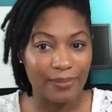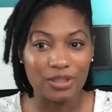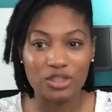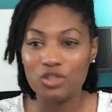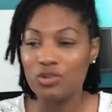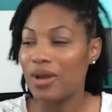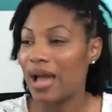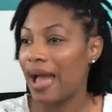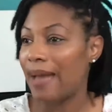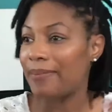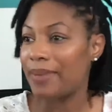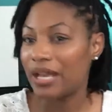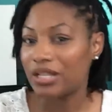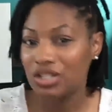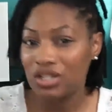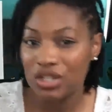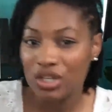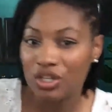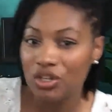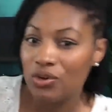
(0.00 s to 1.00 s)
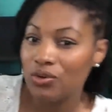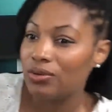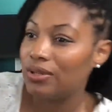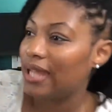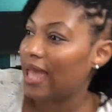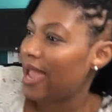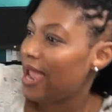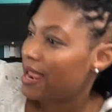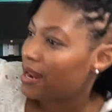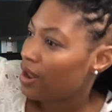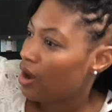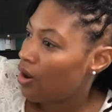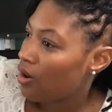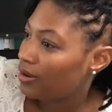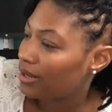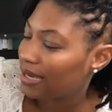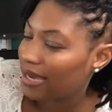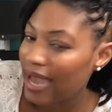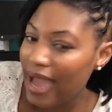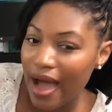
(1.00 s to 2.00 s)
But you got pictures of you laid on
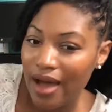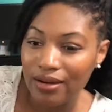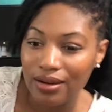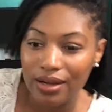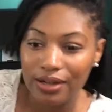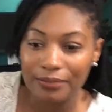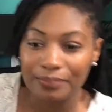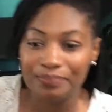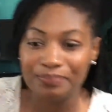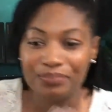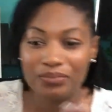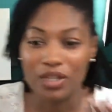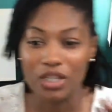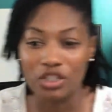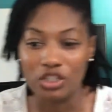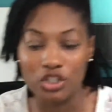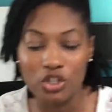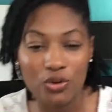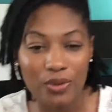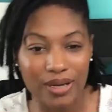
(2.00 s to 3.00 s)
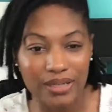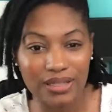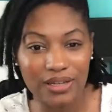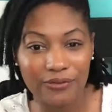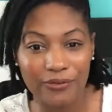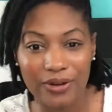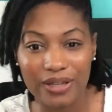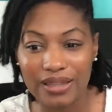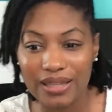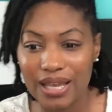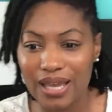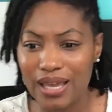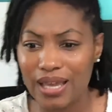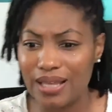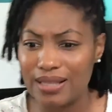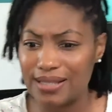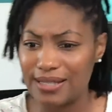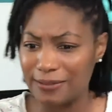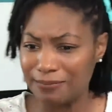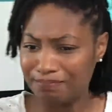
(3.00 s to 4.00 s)
the counter doing different
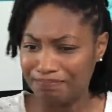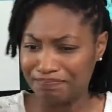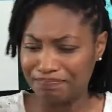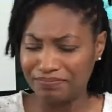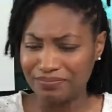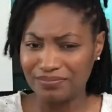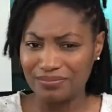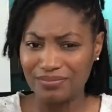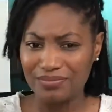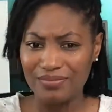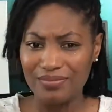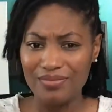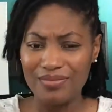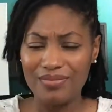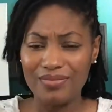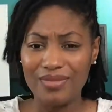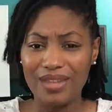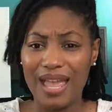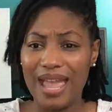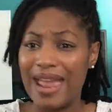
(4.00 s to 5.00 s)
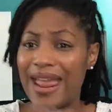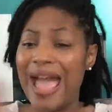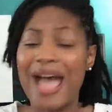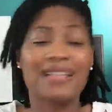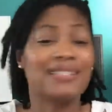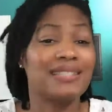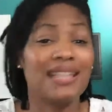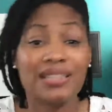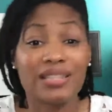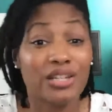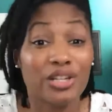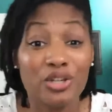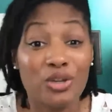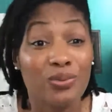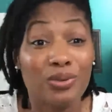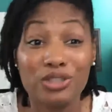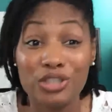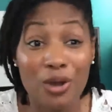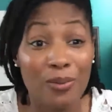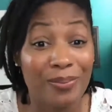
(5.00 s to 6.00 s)
things. It has nothing to do
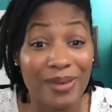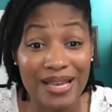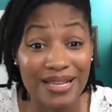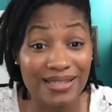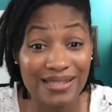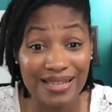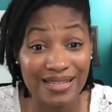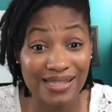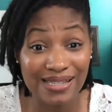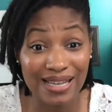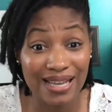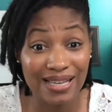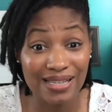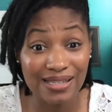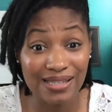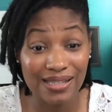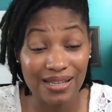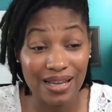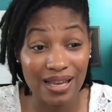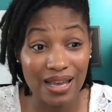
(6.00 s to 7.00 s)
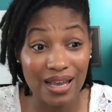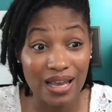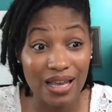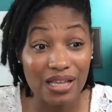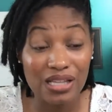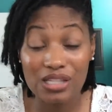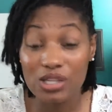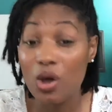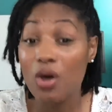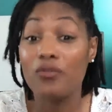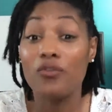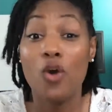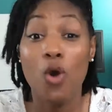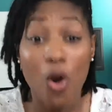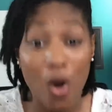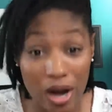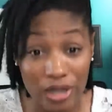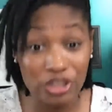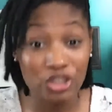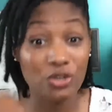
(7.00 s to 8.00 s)
with your businesses. So of
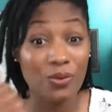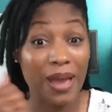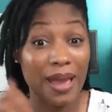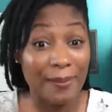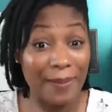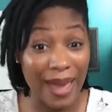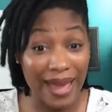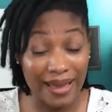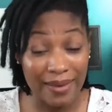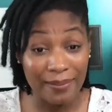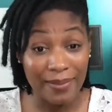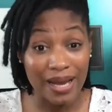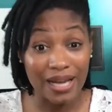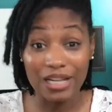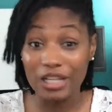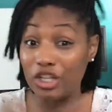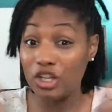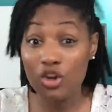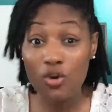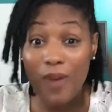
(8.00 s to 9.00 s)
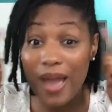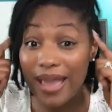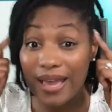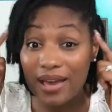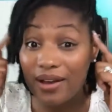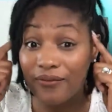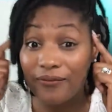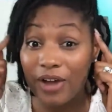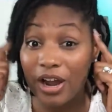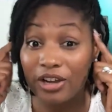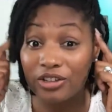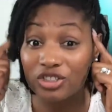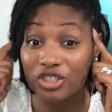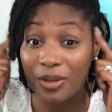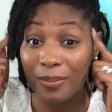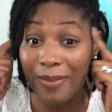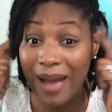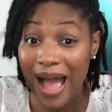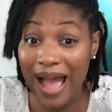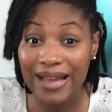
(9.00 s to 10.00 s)
course you ain't making money. You ain't
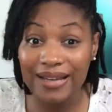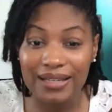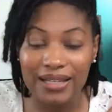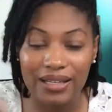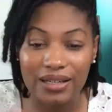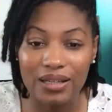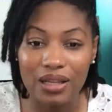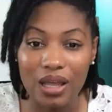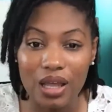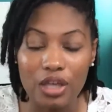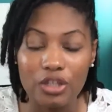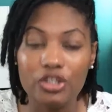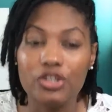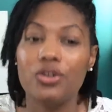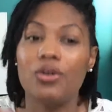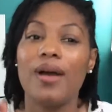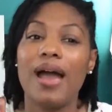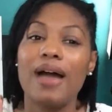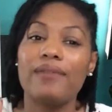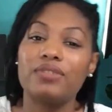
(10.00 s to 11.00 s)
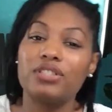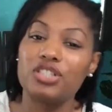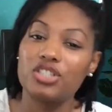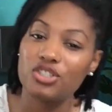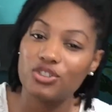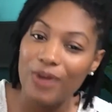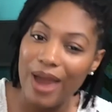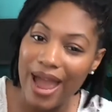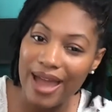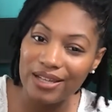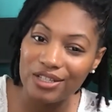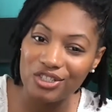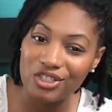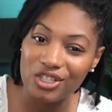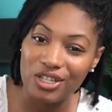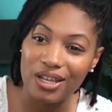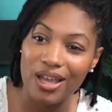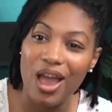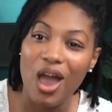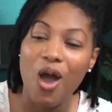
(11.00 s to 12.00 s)
conversion minded. You don't have a
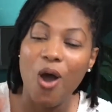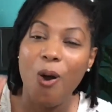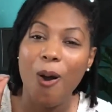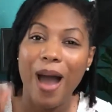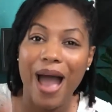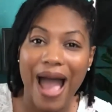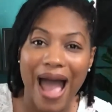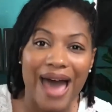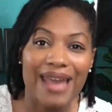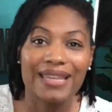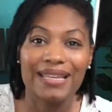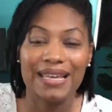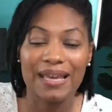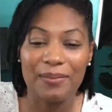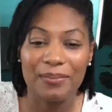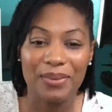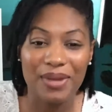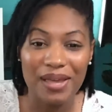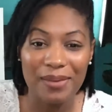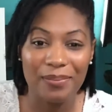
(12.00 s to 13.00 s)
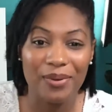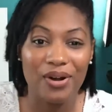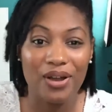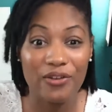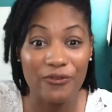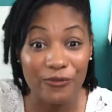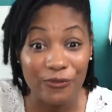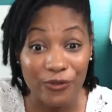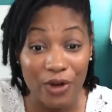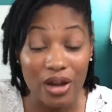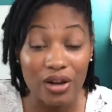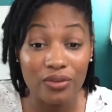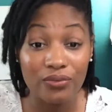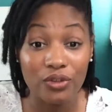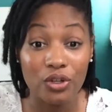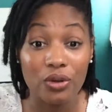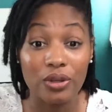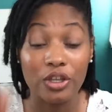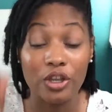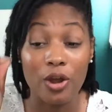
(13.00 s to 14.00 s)
strategy on how to get people in front of
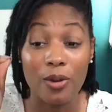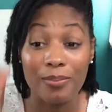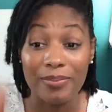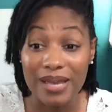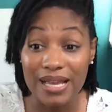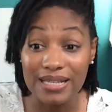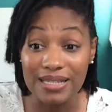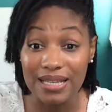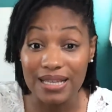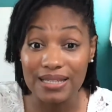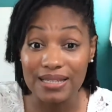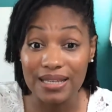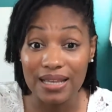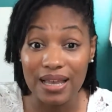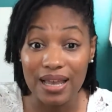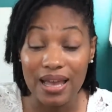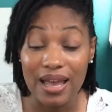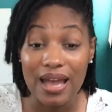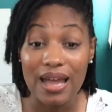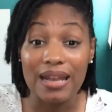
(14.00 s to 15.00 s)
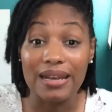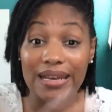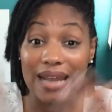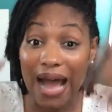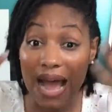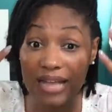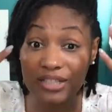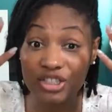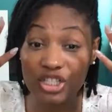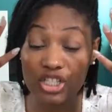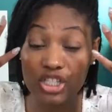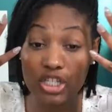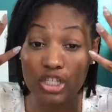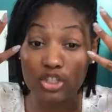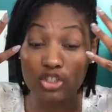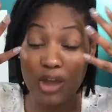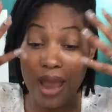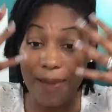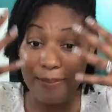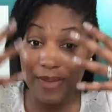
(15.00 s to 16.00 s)
you in your business. Not just to
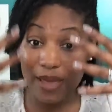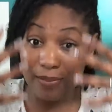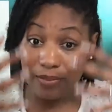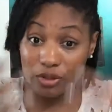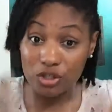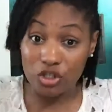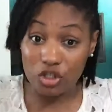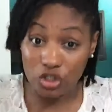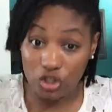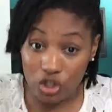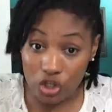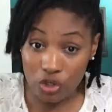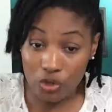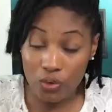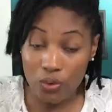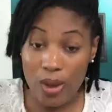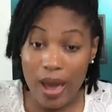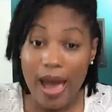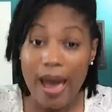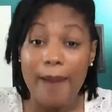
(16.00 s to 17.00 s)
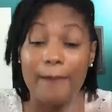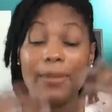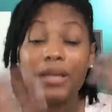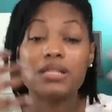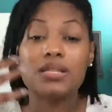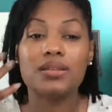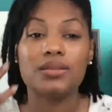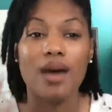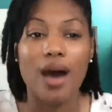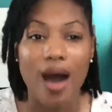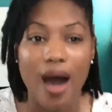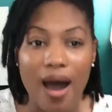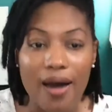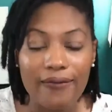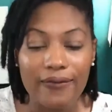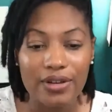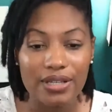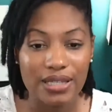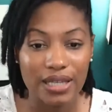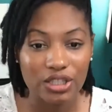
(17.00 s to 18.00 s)
attract people to you, but to the
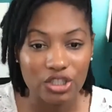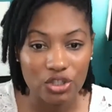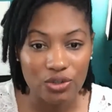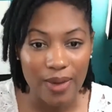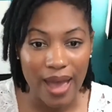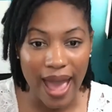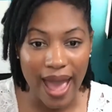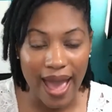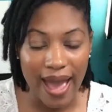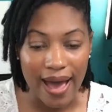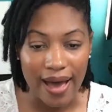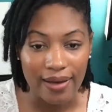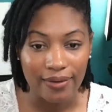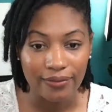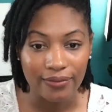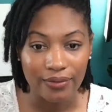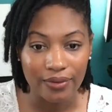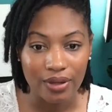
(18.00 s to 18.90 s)
offers that you have.